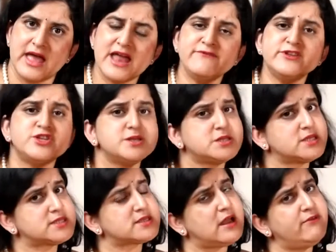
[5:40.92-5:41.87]
and which is
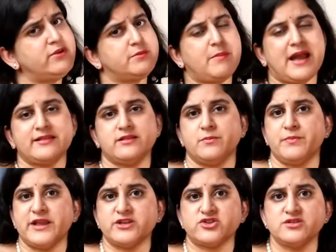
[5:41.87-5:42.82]
discovered by the
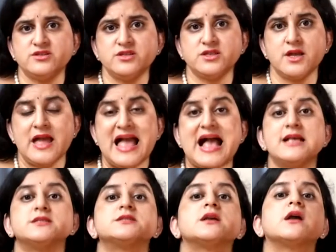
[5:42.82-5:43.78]
patient
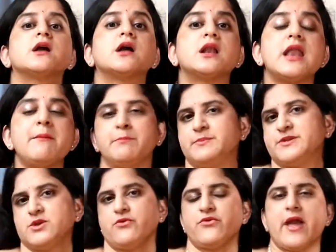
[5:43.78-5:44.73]
as
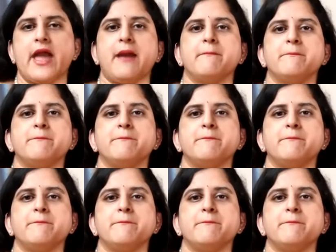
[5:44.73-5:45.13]
clumps of hair.